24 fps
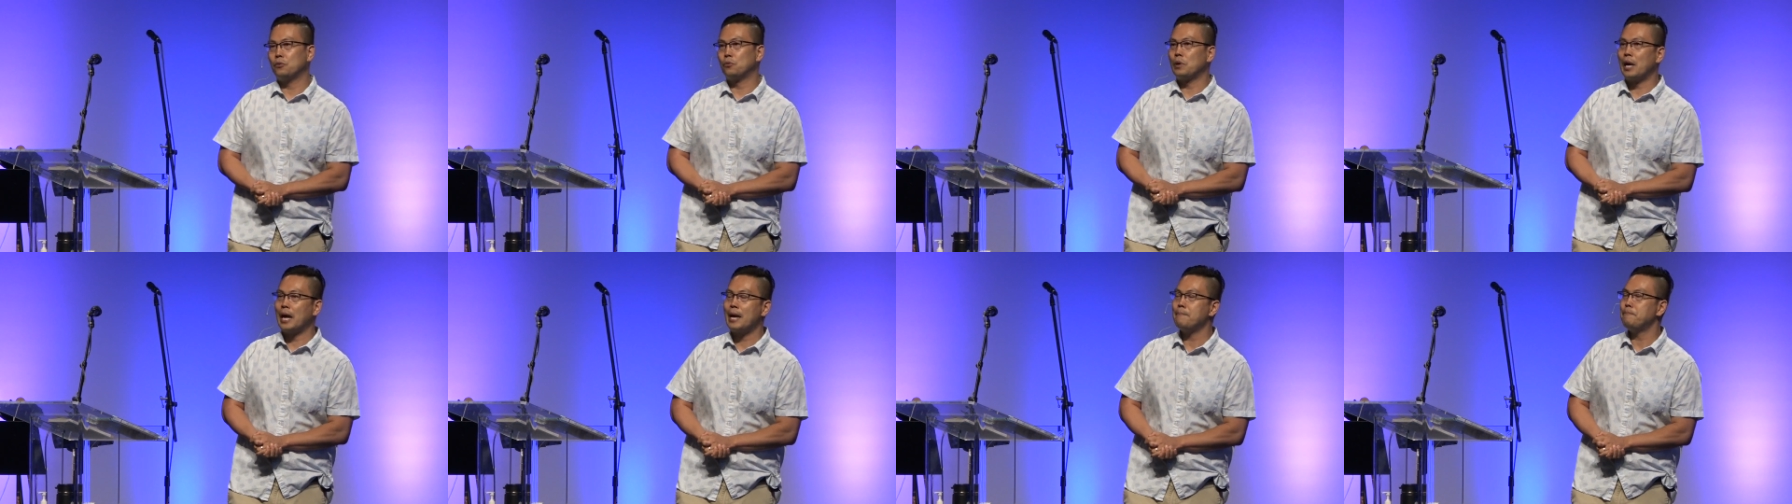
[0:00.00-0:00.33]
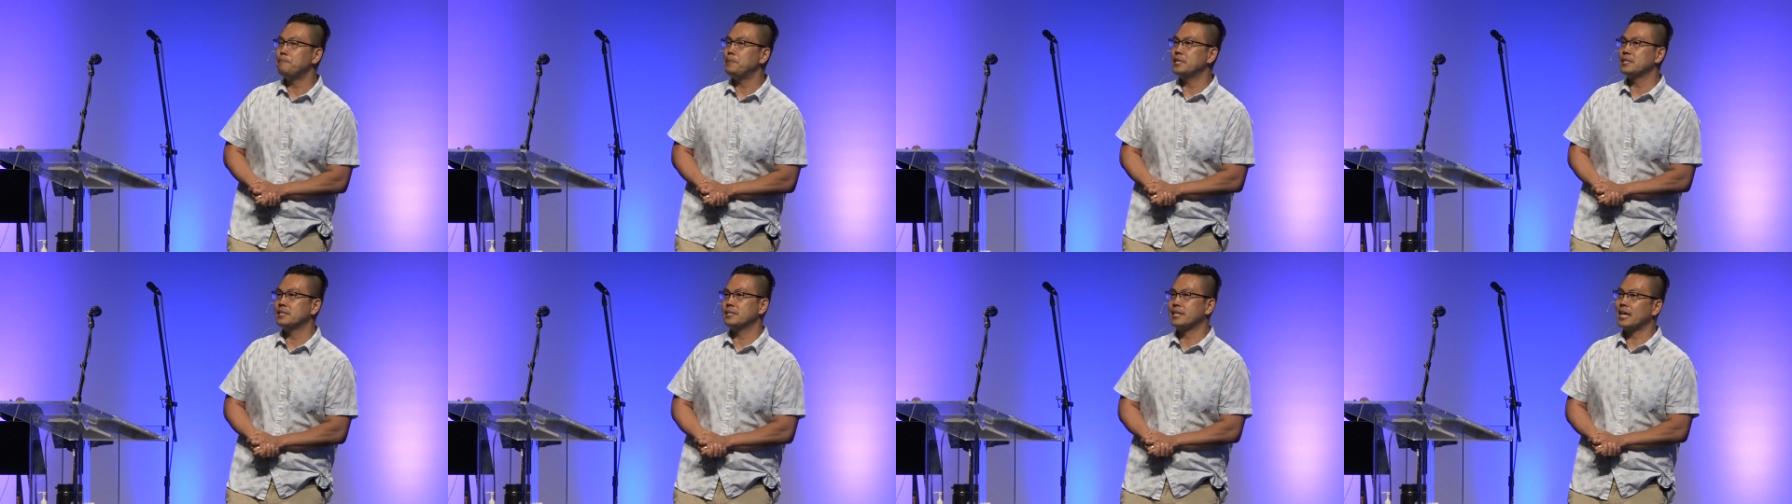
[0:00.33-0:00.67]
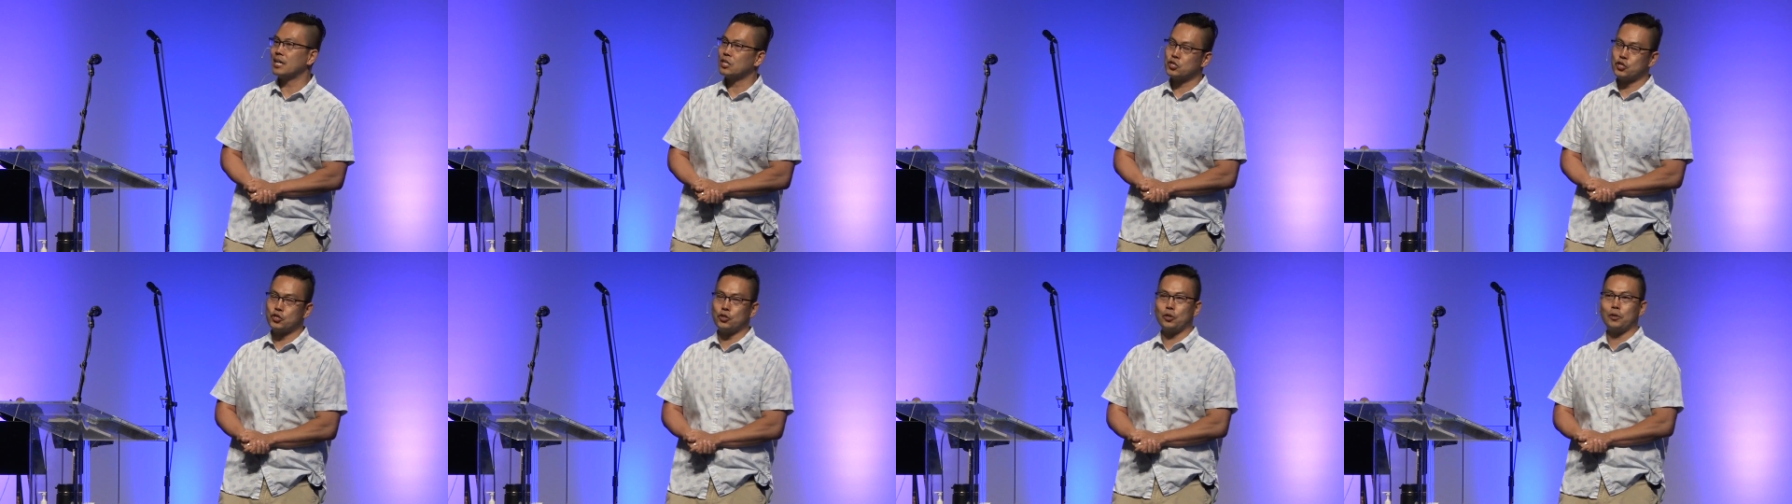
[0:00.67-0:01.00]
rampant
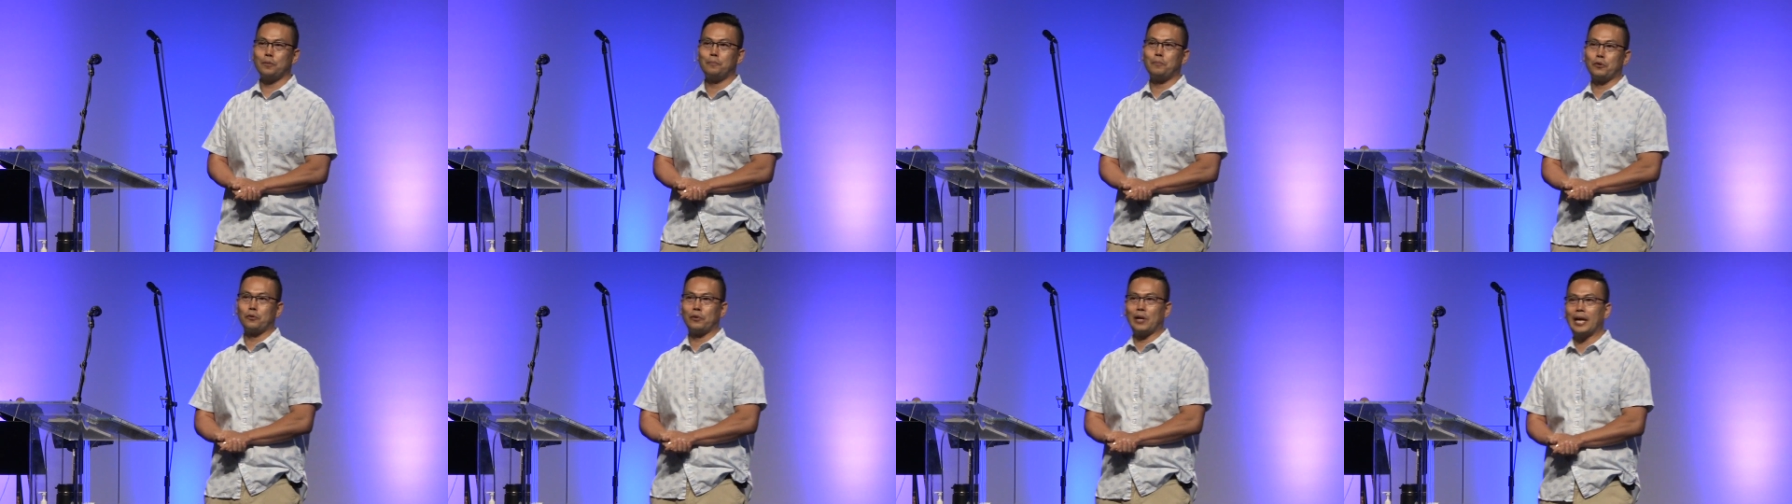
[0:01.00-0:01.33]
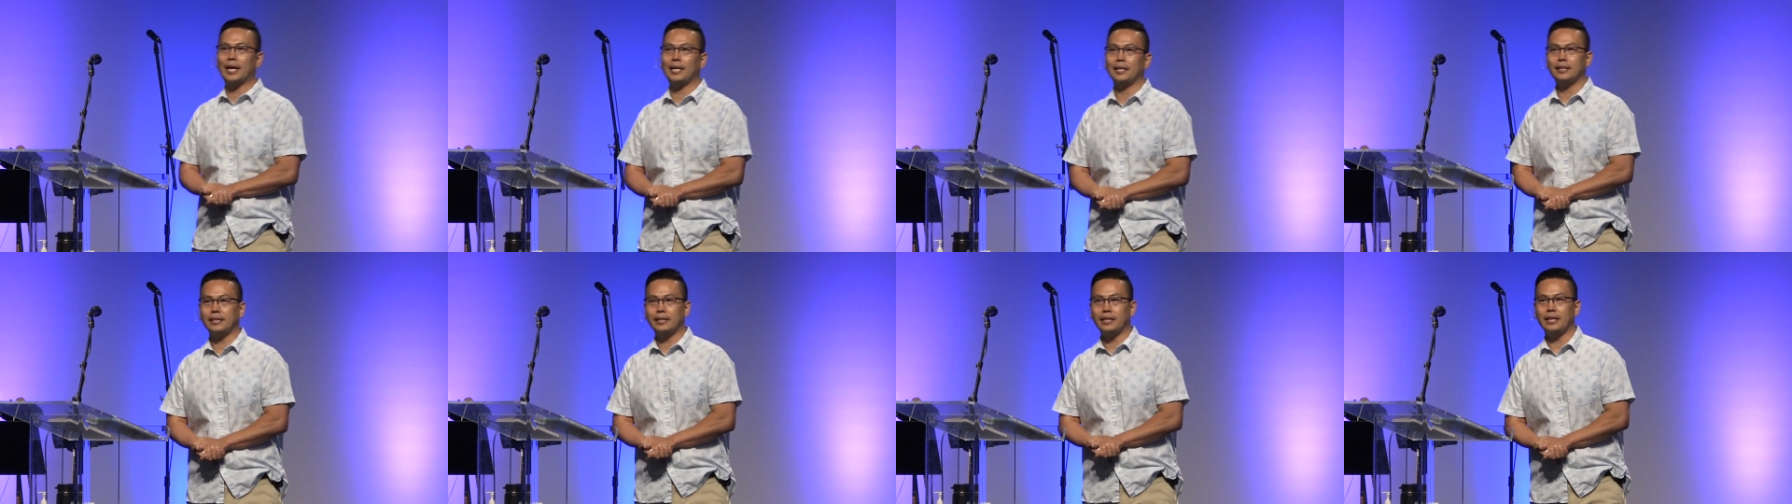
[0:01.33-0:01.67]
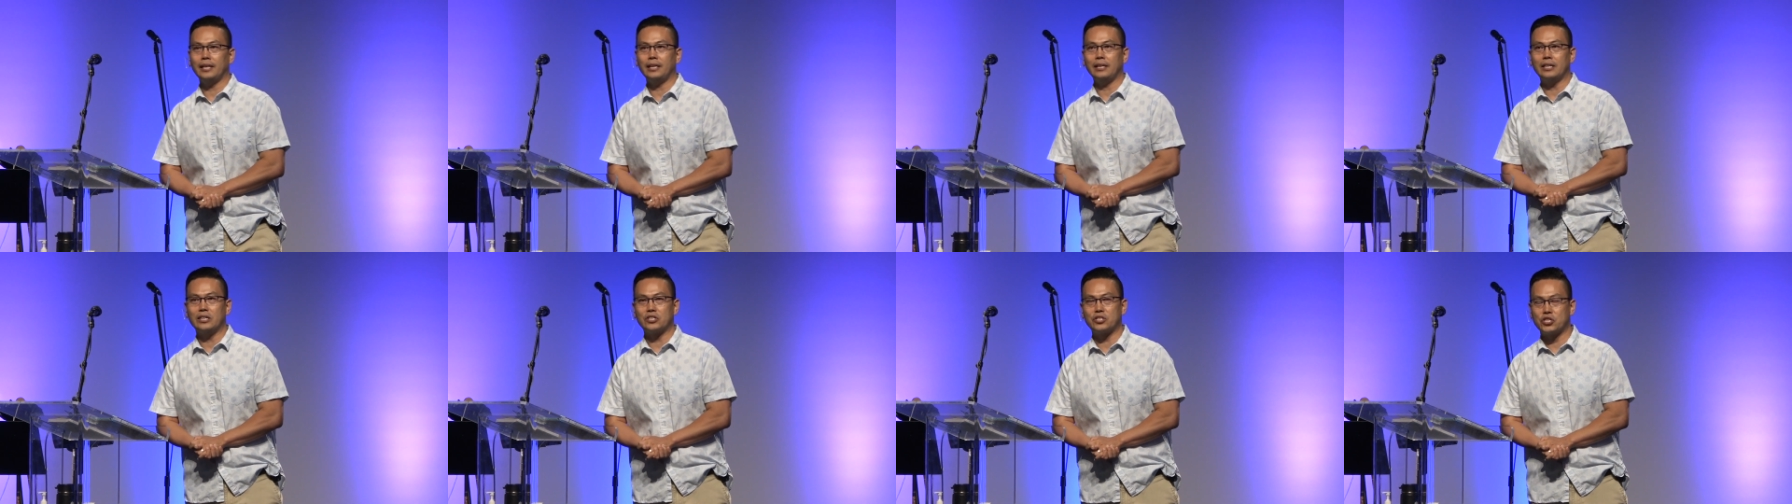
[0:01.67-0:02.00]
sexual
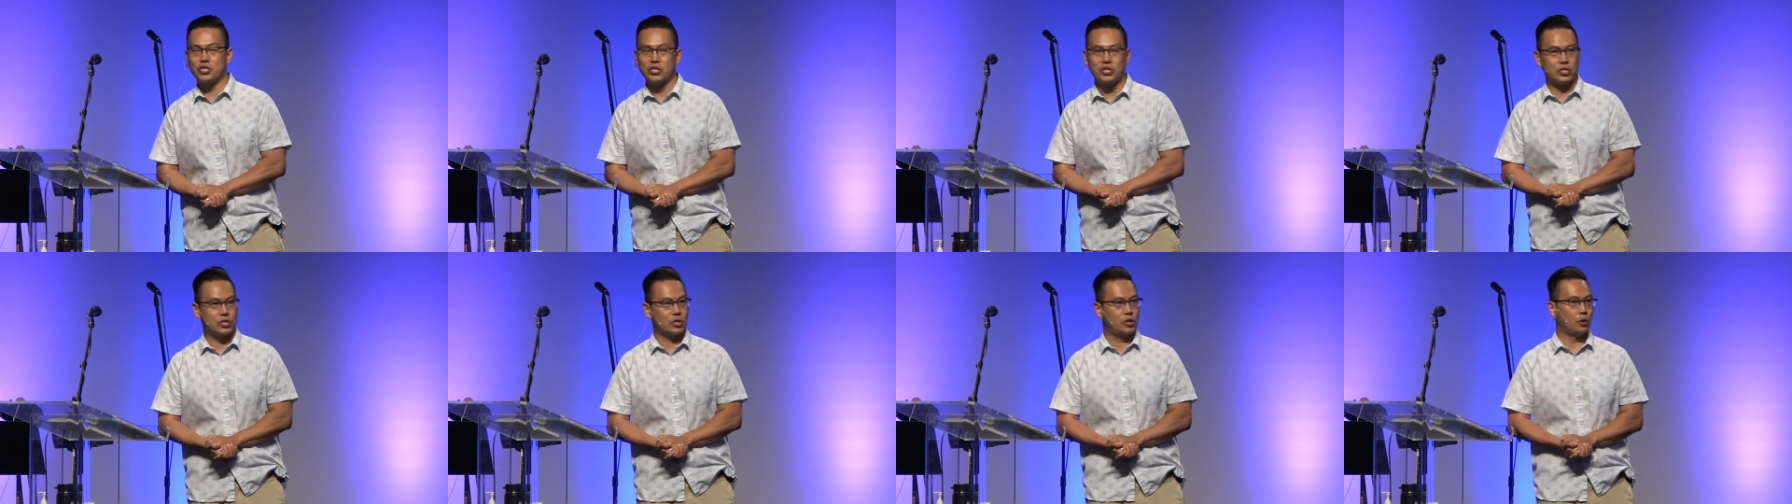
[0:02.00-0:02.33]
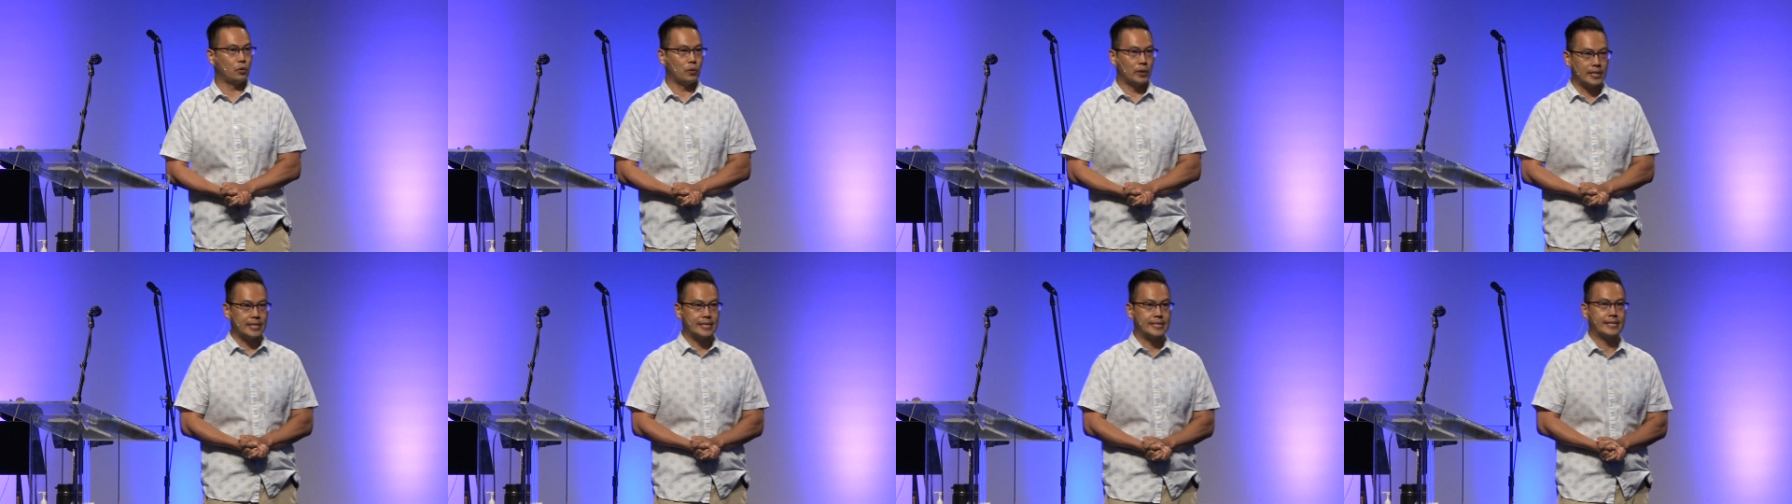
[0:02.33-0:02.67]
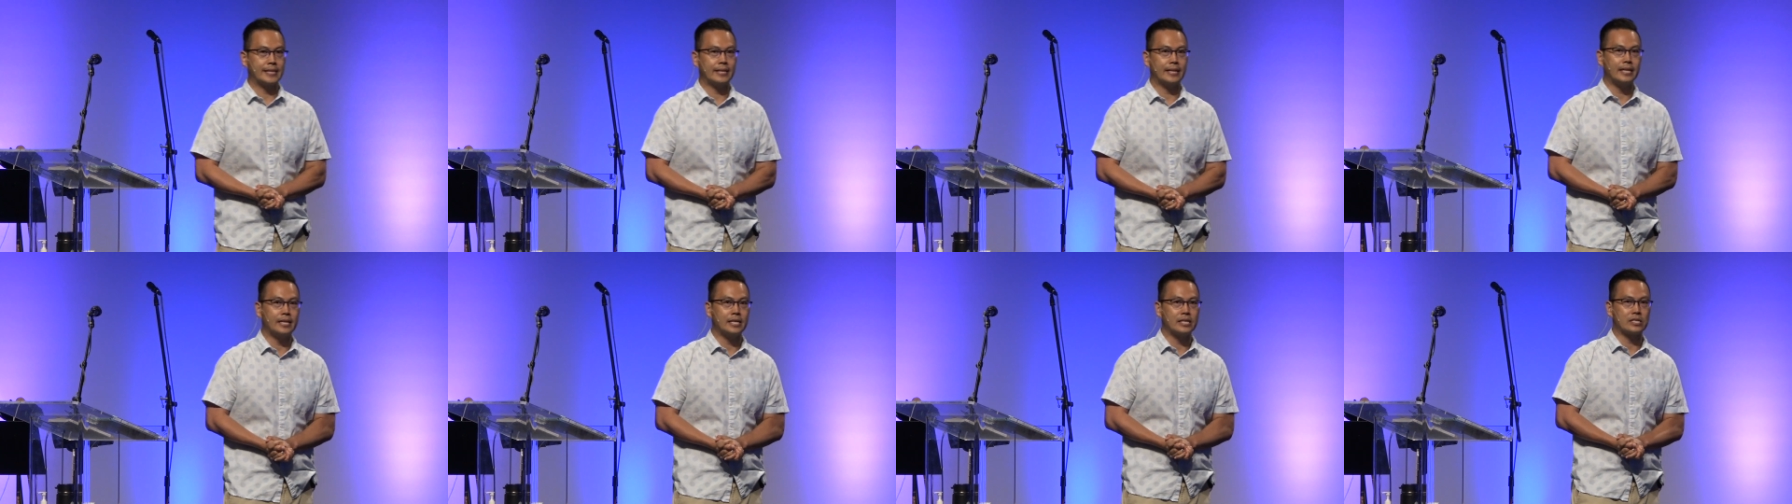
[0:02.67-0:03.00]
immorality is just
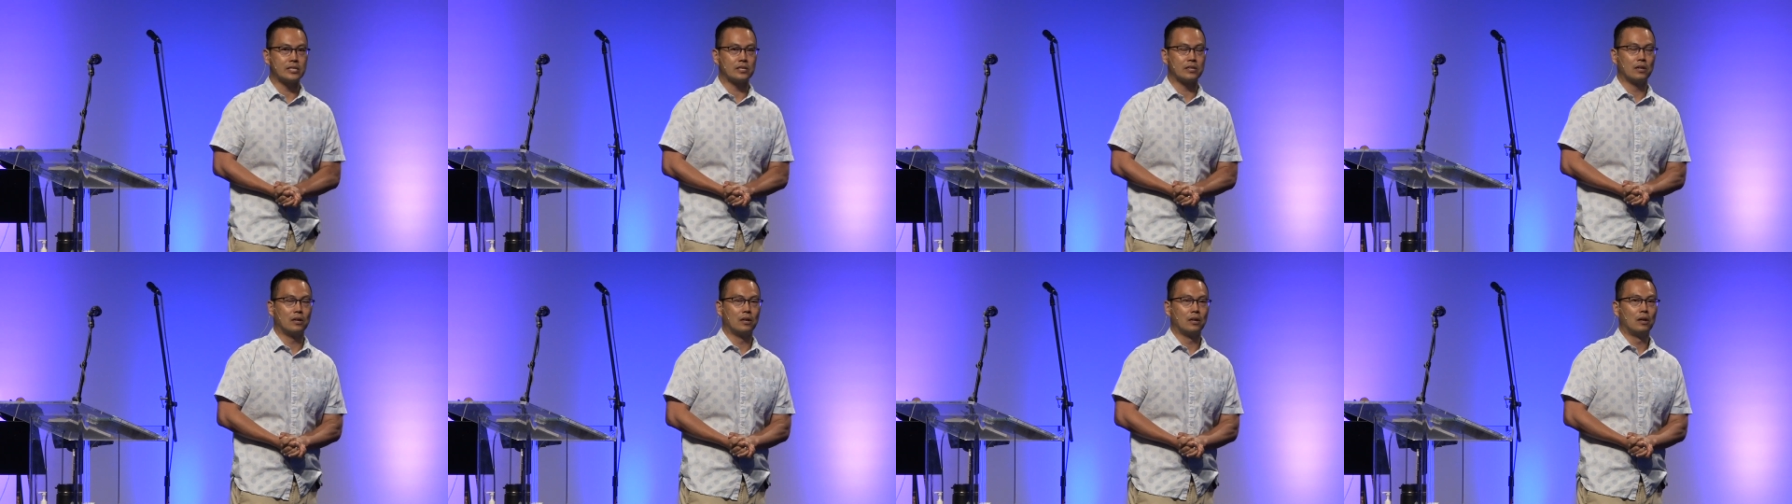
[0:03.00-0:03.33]
coincidence?